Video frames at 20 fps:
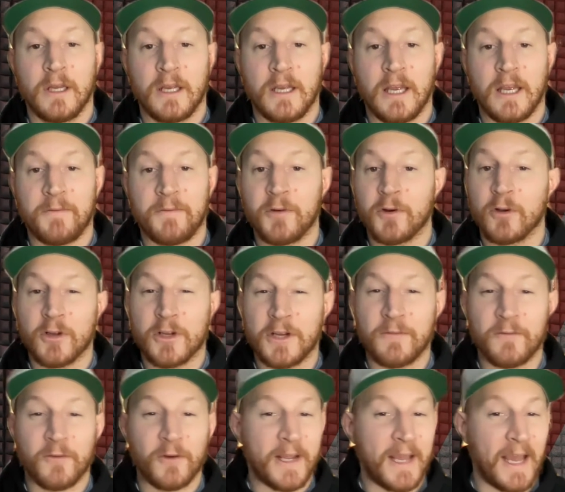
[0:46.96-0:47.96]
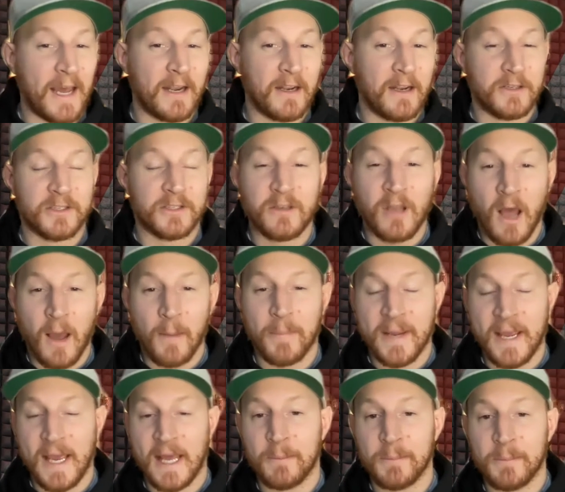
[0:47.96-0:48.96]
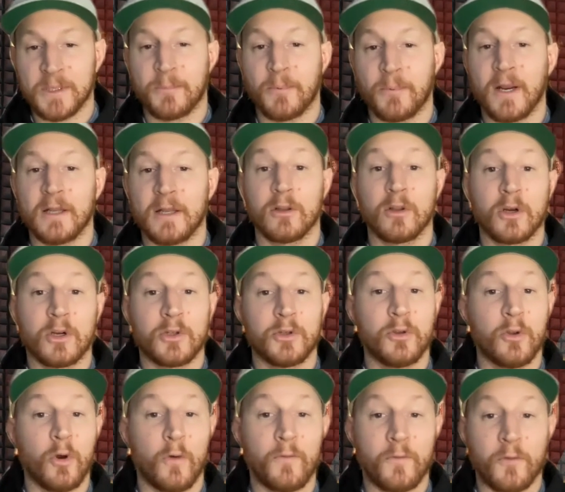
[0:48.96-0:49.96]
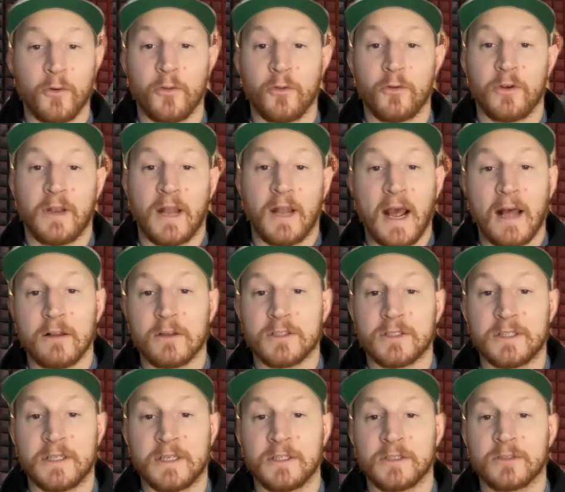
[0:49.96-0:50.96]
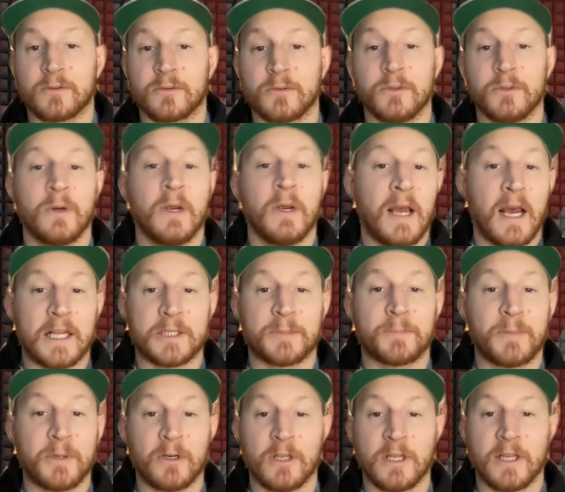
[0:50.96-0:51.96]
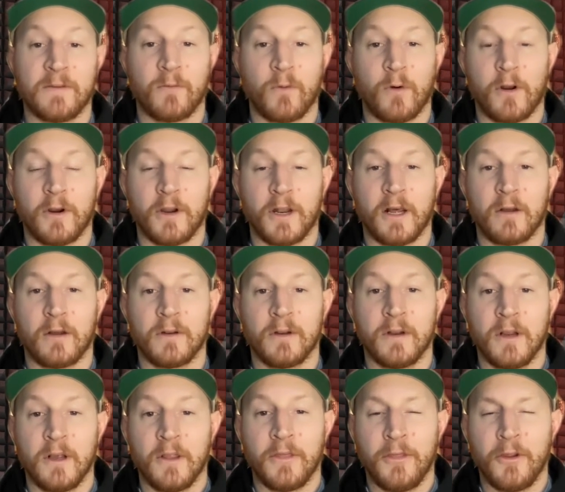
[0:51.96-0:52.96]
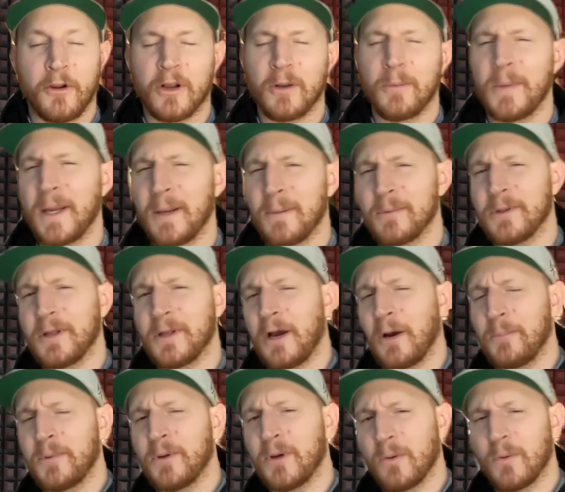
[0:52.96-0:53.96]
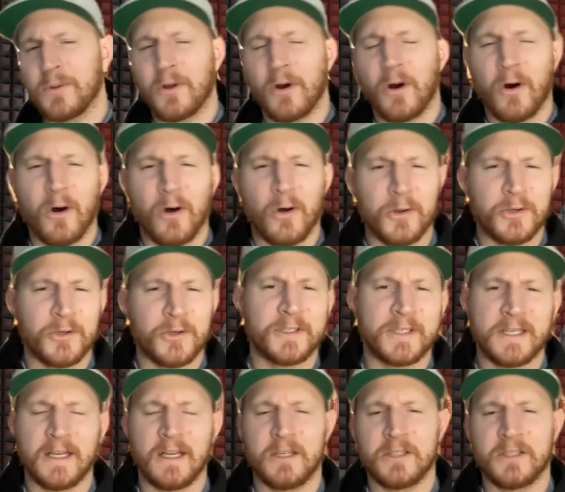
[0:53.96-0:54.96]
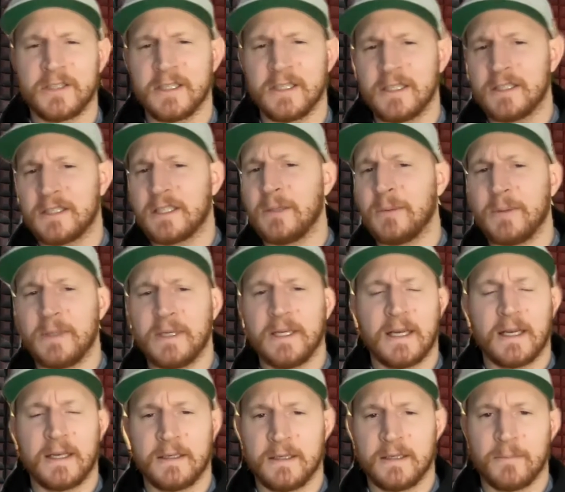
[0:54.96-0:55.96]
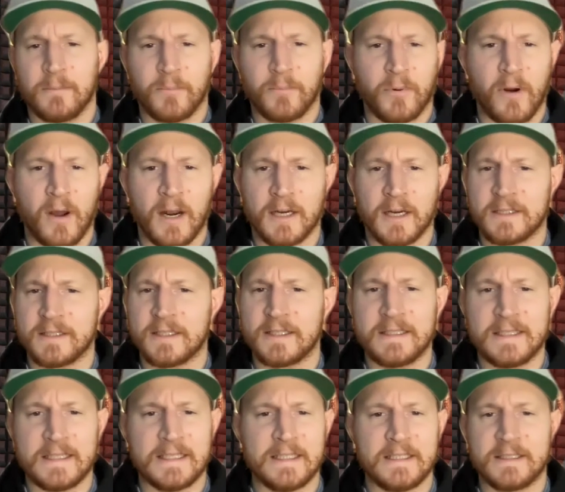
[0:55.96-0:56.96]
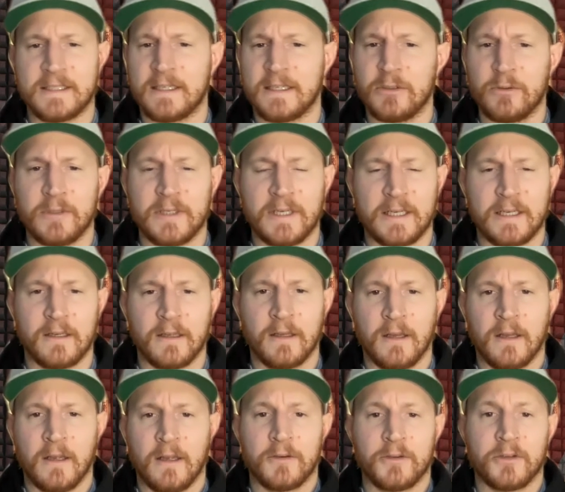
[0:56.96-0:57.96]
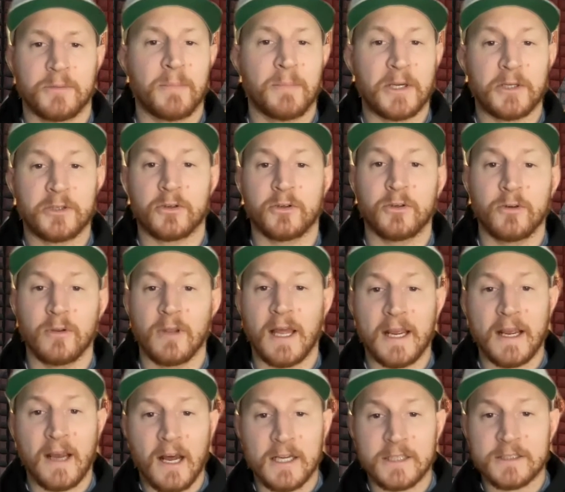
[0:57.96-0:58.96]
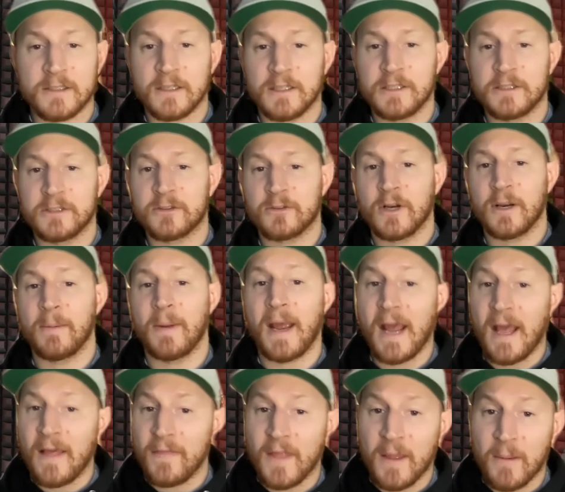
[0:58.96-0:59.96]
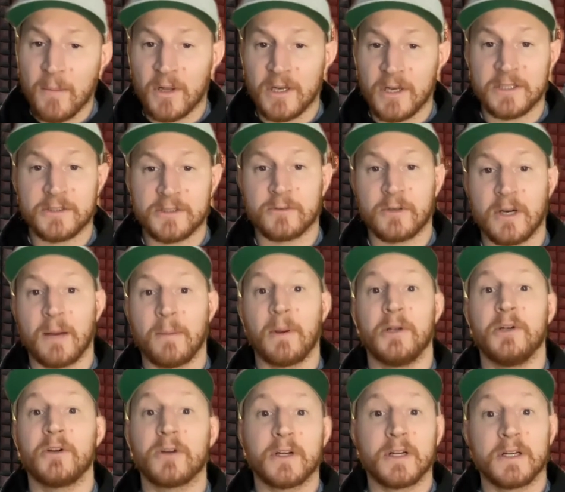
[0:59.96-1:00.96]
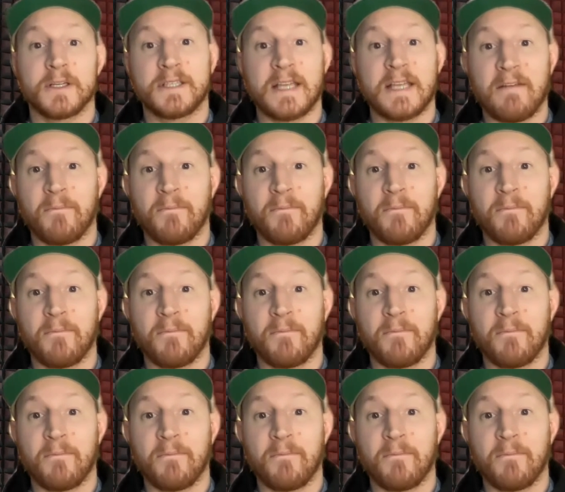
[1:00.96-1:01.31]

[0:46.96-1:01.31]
If you're looking for Canada's top cannabis brand, look no further than Alex and his crew at Spirit Leaf Waterdown. They're going to be able to help you out with all your THC and CBD products and needs that you need. Just make sure you like us on Instagram and them on Instagram, and you're going to save